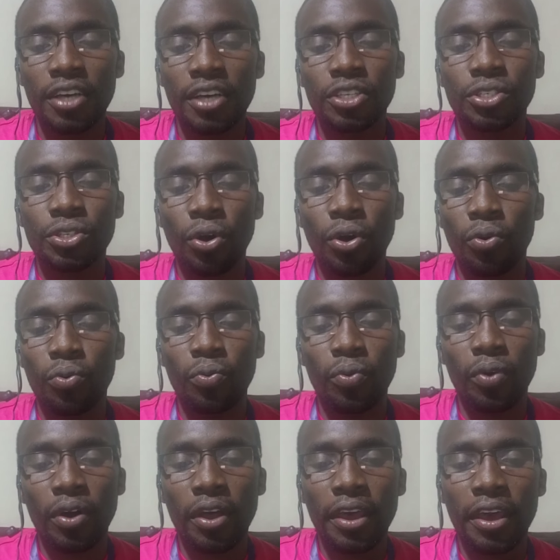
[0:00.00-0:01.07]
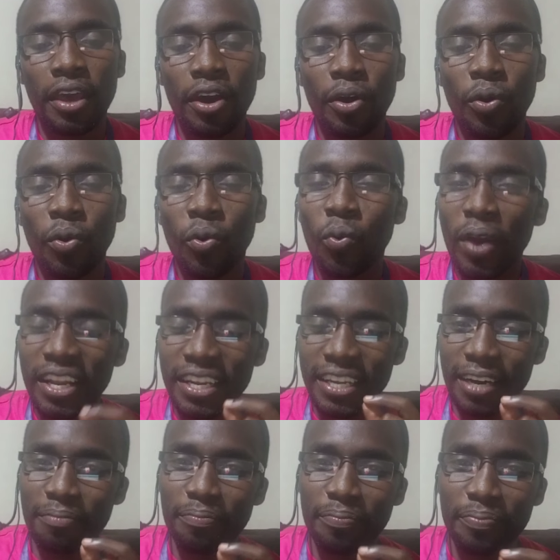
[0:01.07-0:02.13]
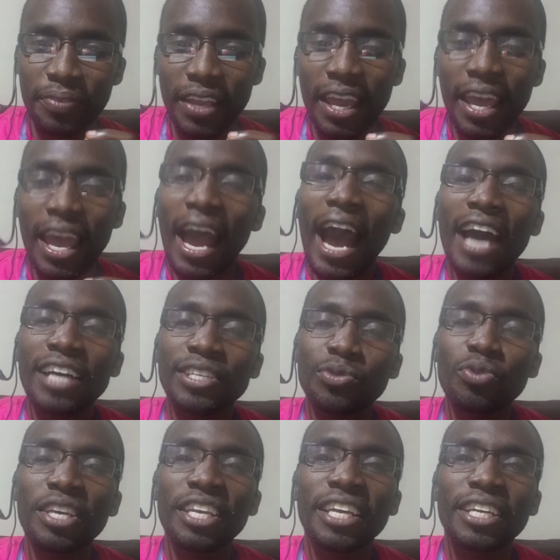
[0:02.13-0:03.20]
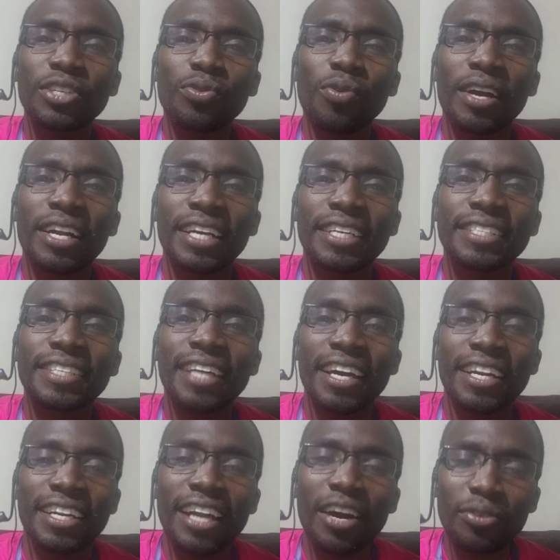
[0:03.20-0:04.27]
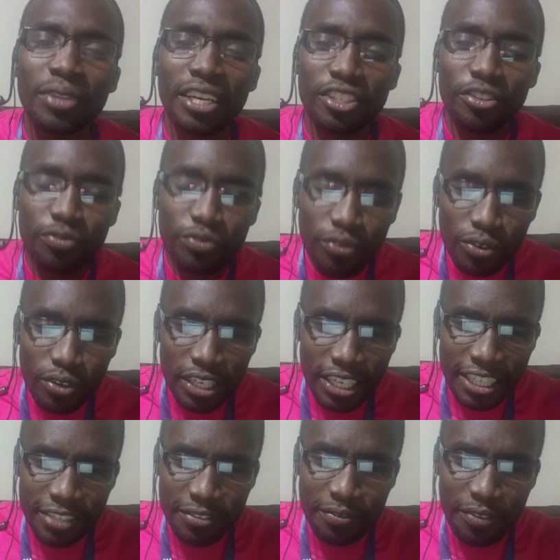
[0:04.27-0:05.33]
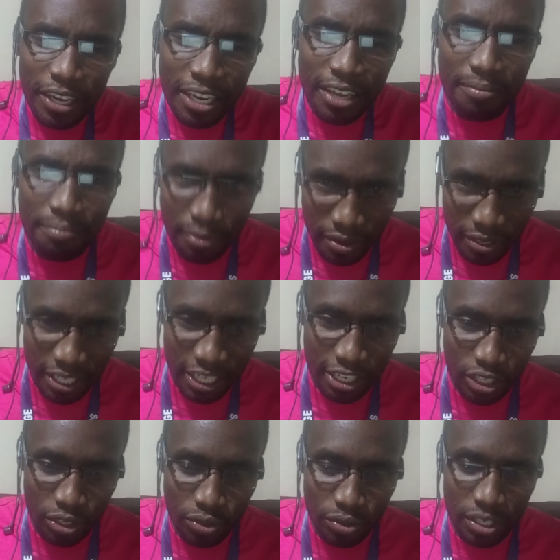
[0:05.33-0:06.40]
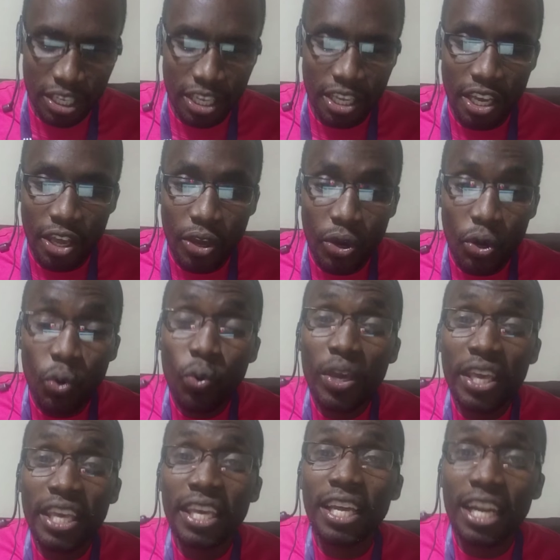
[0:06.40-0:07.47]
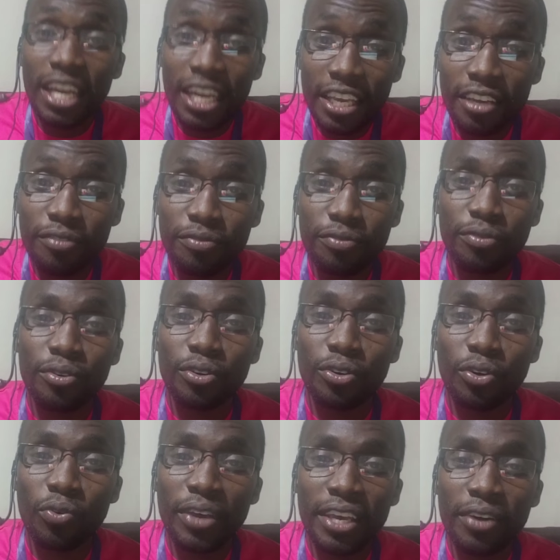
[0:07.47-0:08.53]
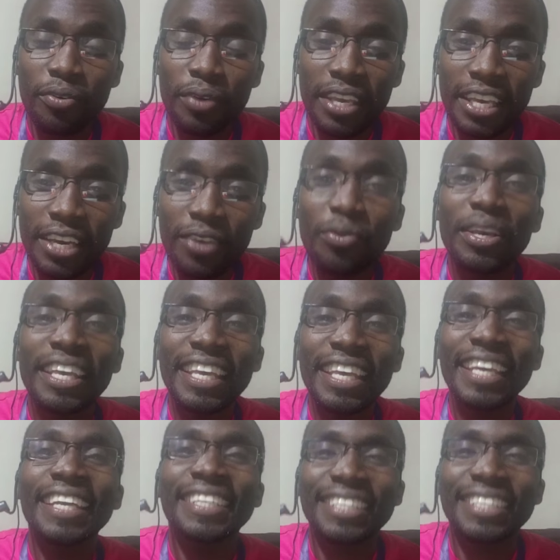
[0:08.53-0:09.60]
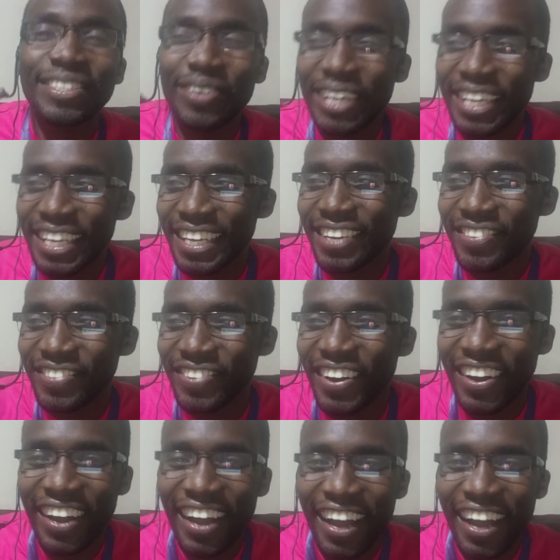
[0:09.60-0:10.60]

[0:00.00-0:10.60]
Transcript: So, welcome. As we get to understand now that food is very important, you see, we live, we, we, we eat to live.